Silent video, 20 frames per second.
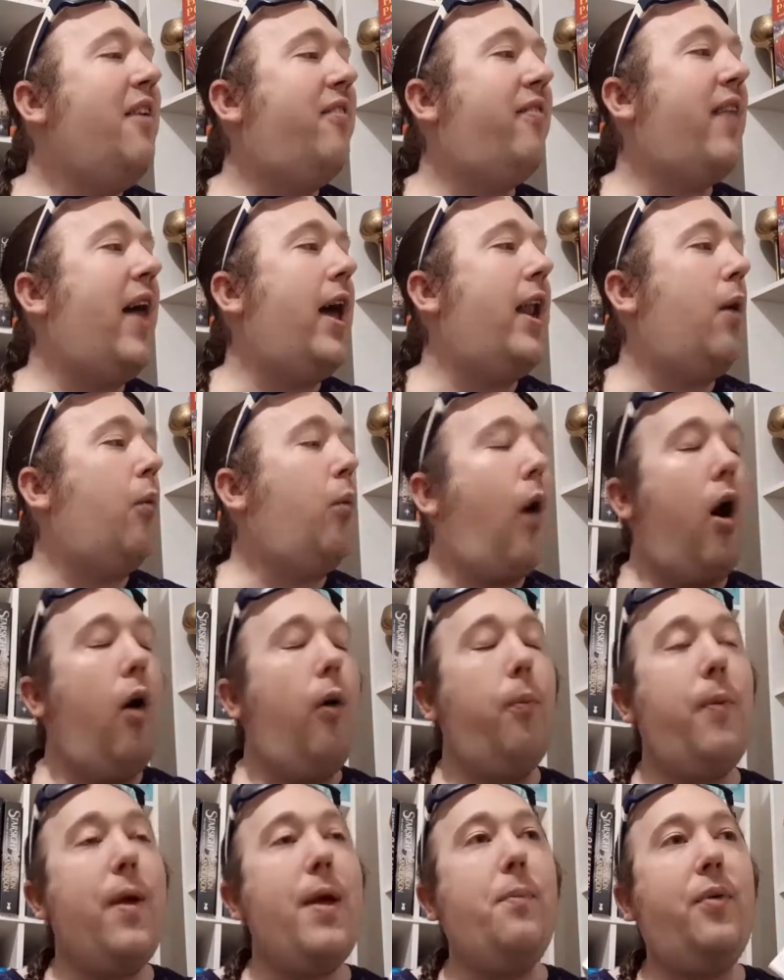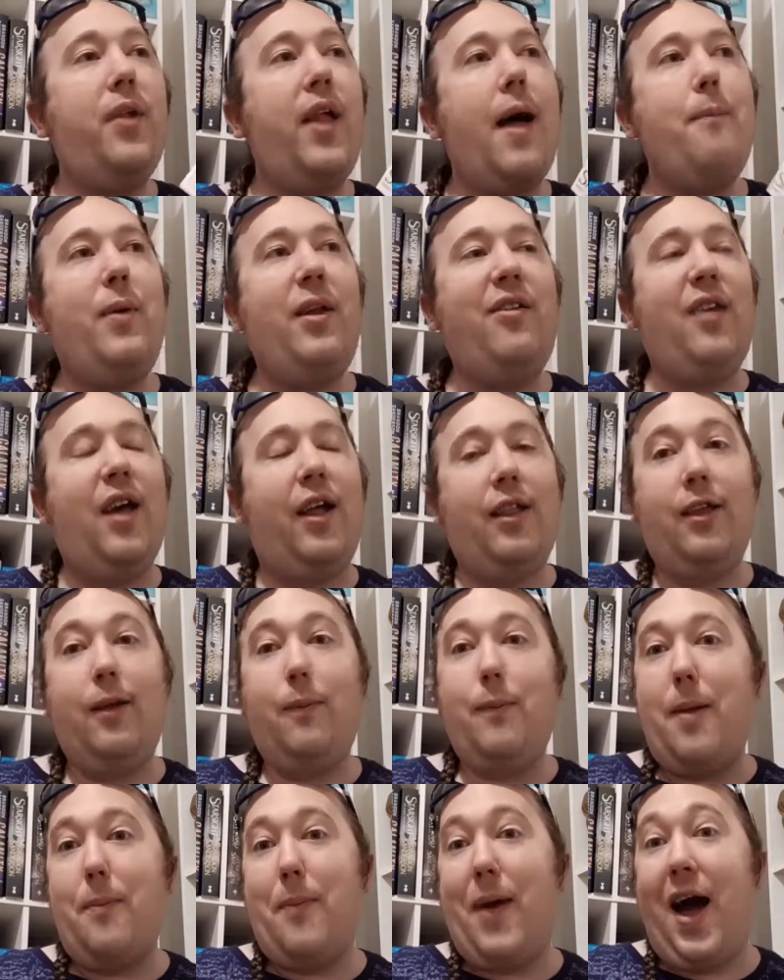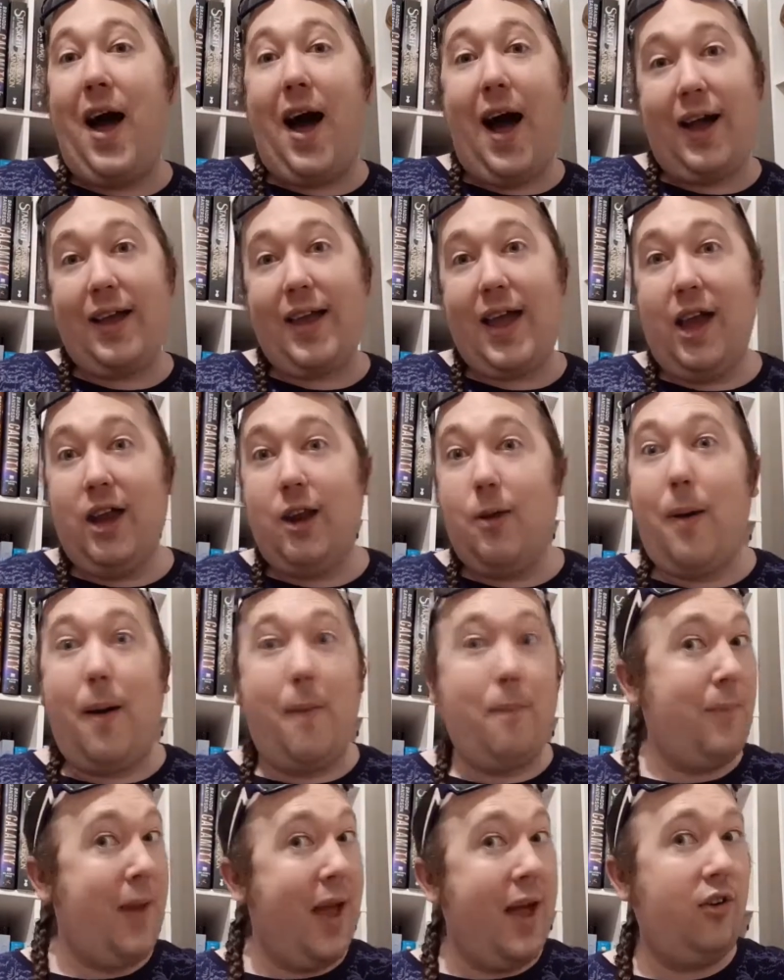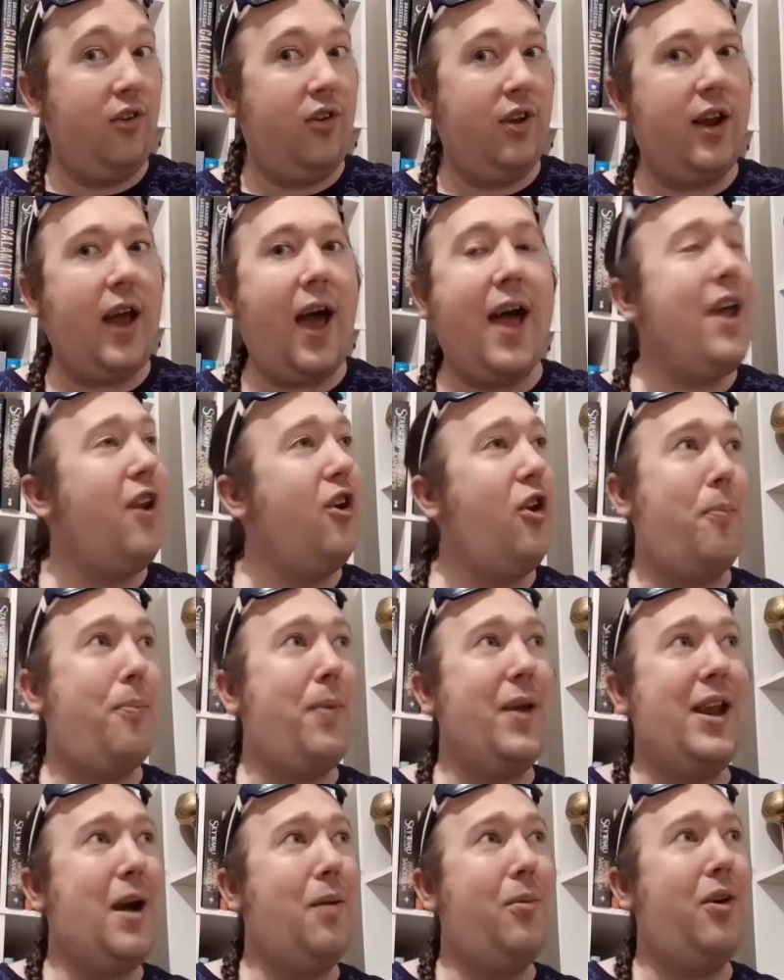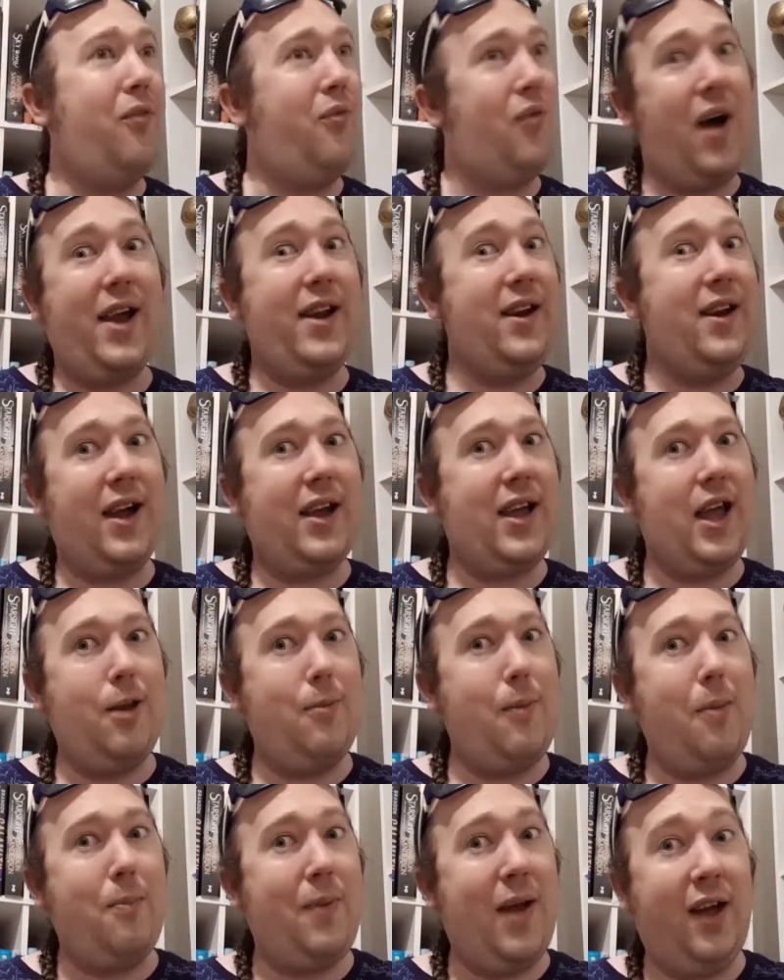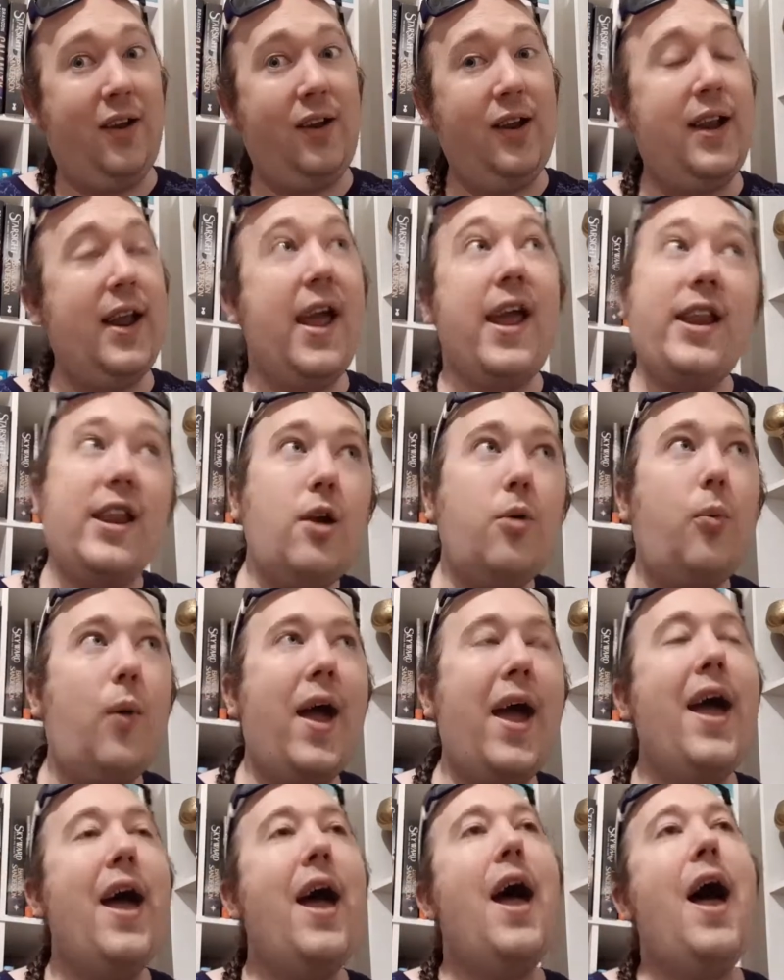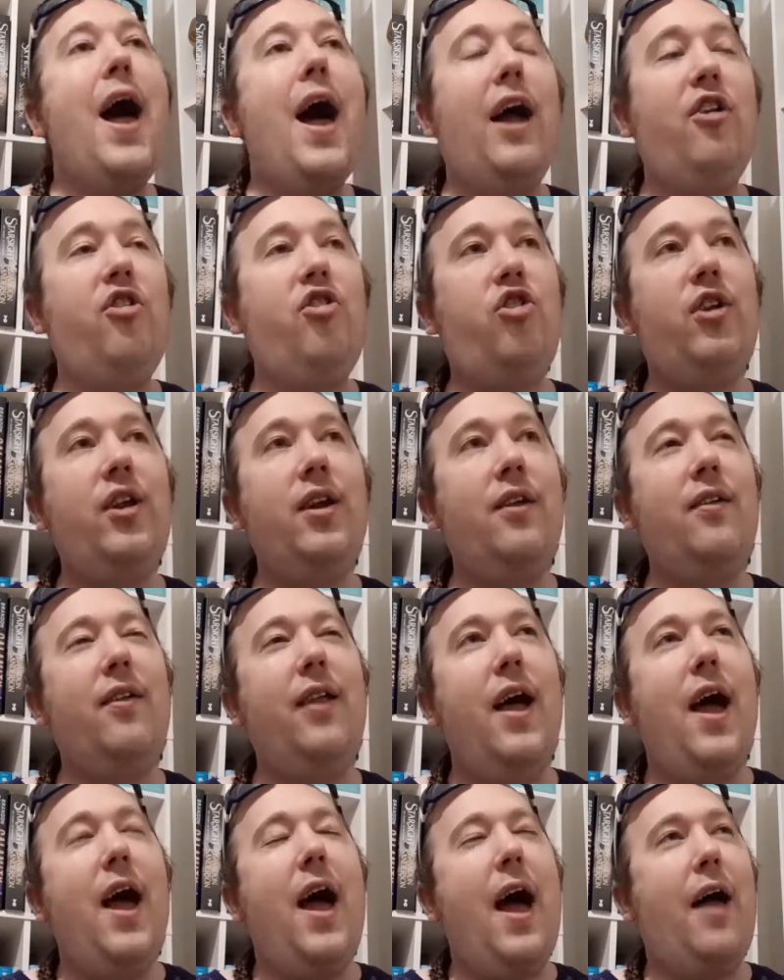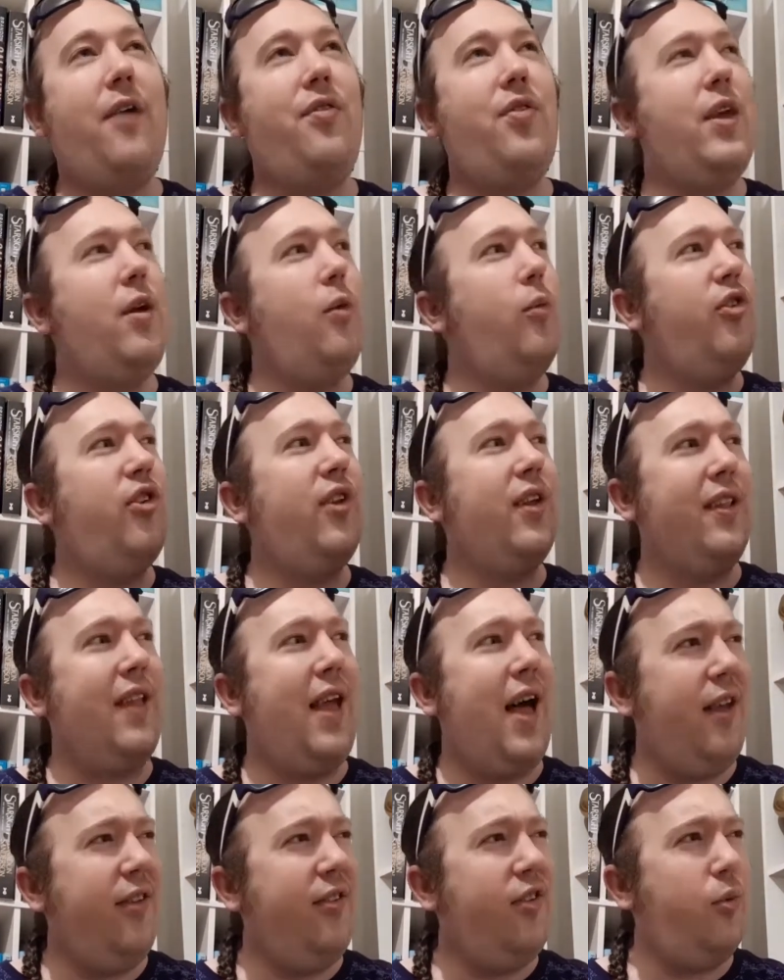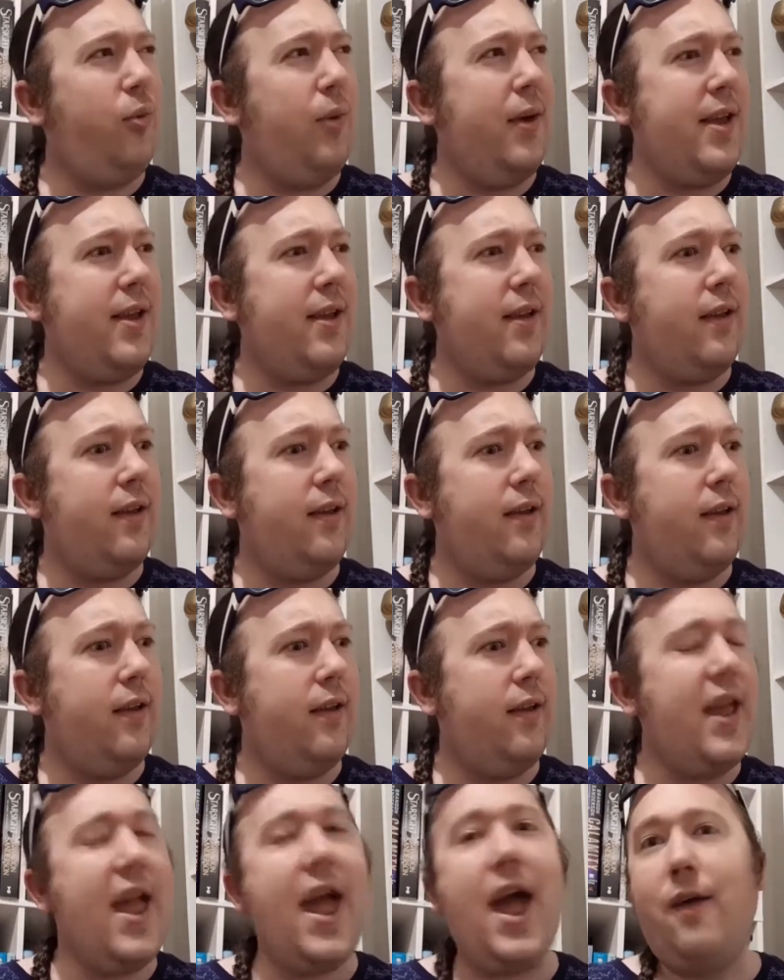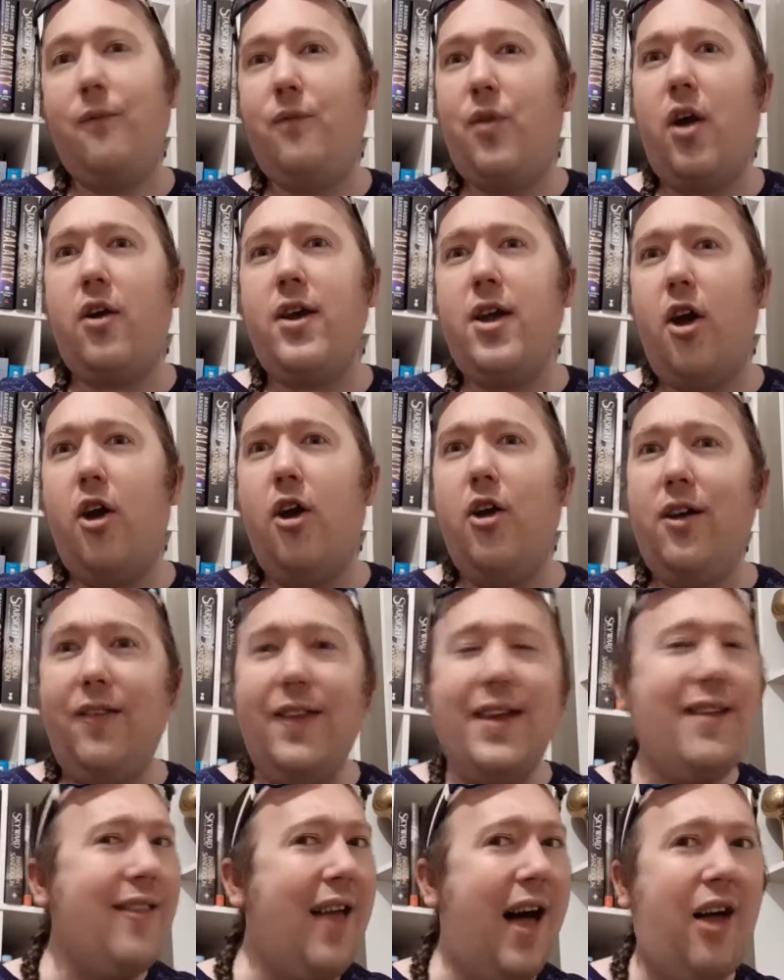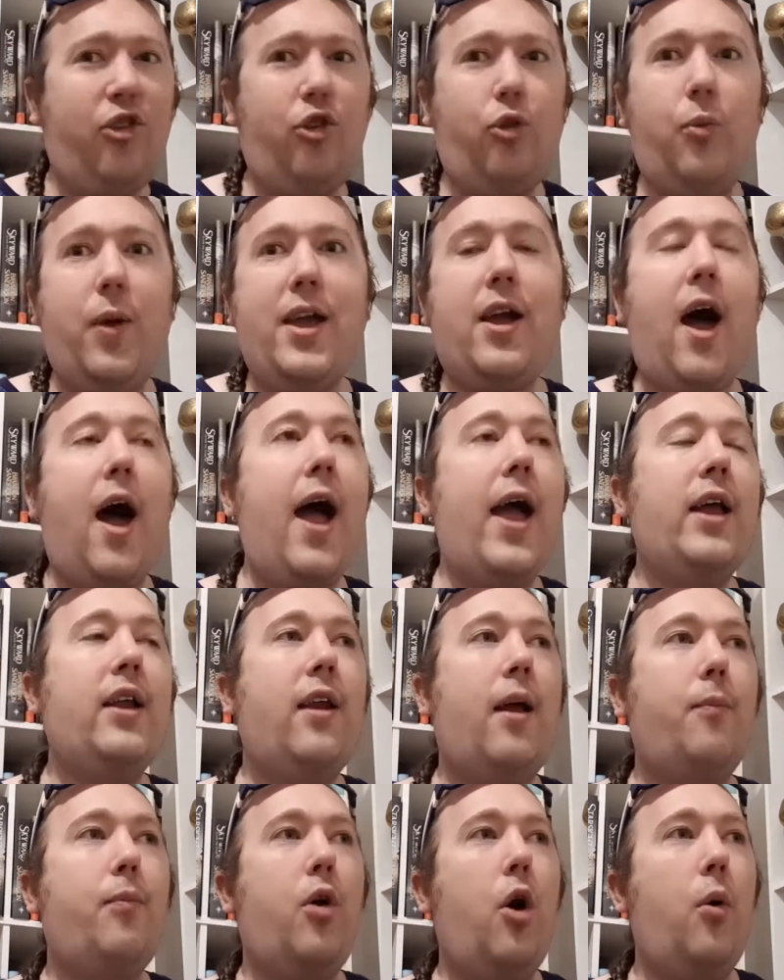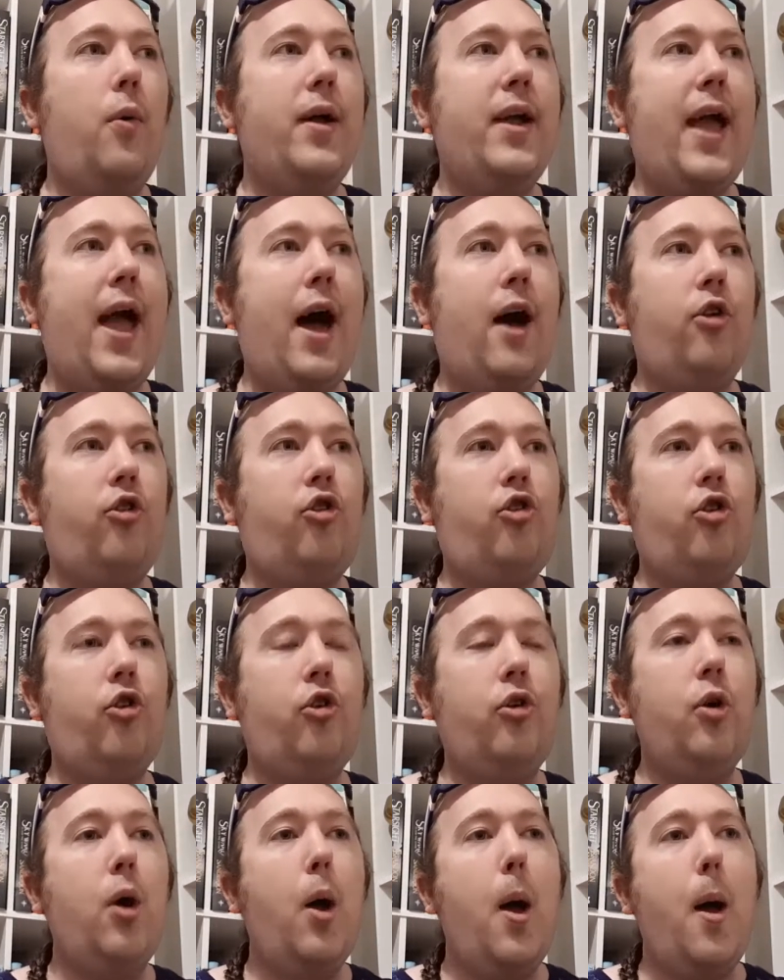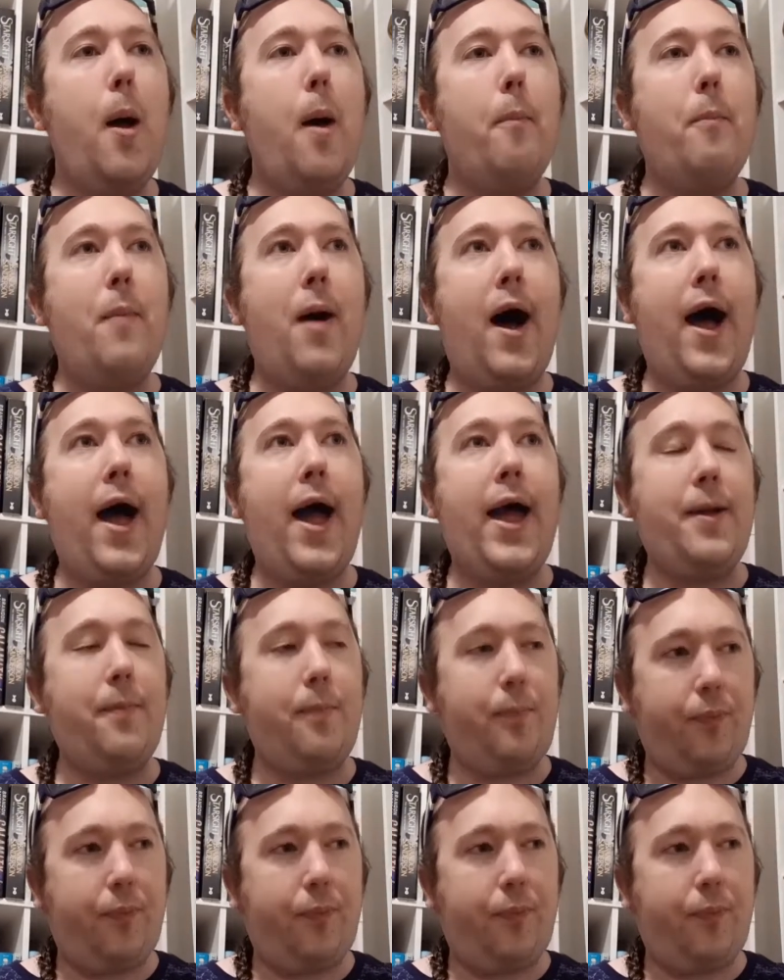that while people have been telling me about Arcanum Unbounded, I had not been able to find Arcanum Unbounded anywhere until I think was it last week? Yeah, very early last week, I ended up going out to my